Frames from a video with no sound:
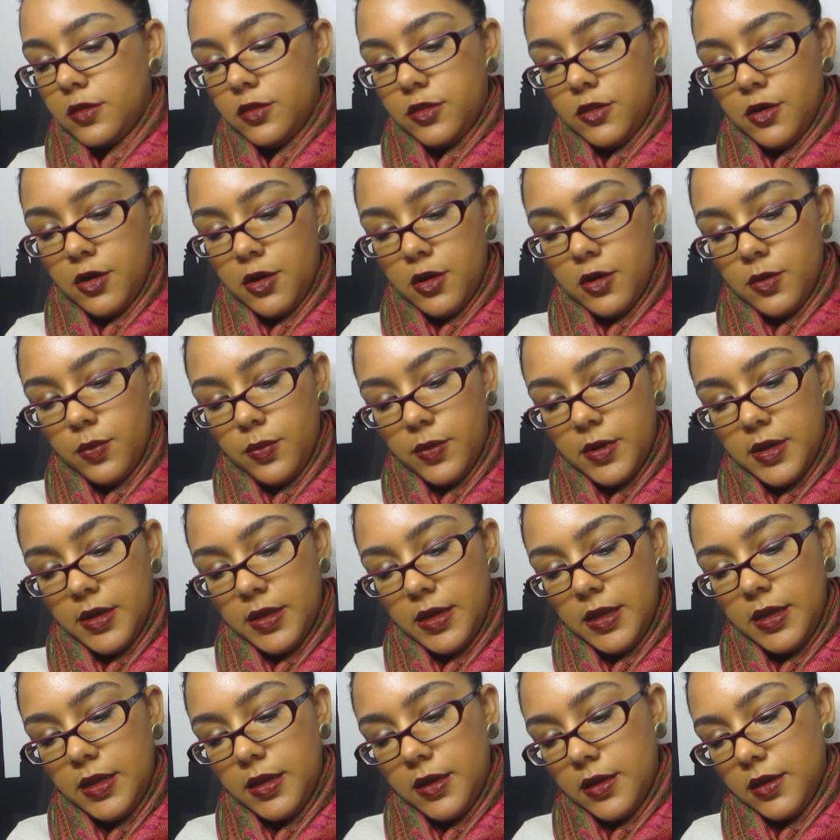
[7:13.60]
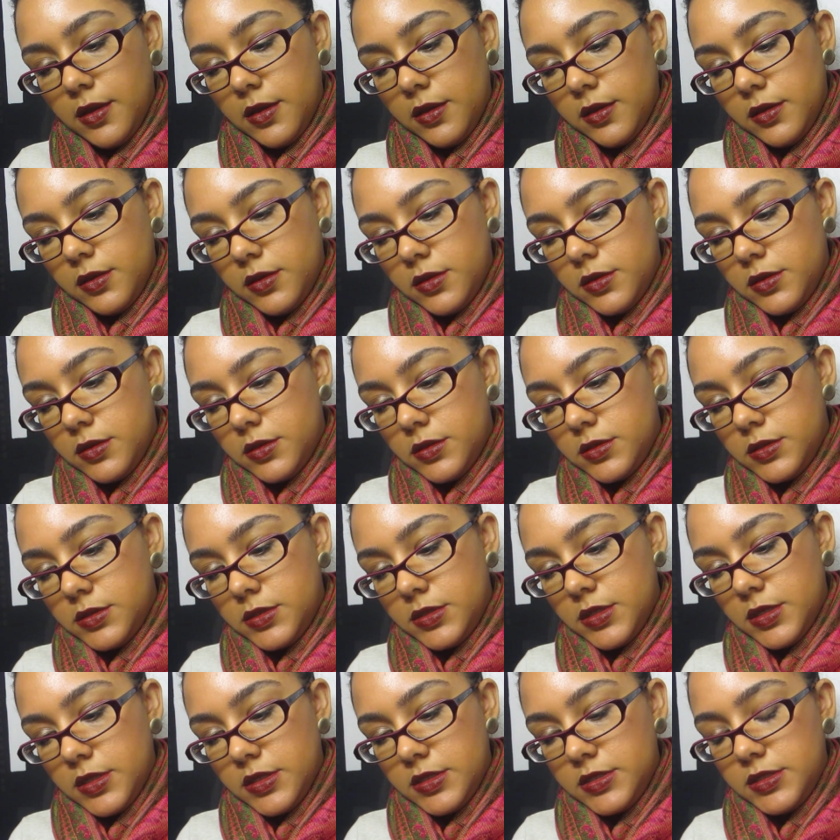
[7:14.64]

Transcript: Third one is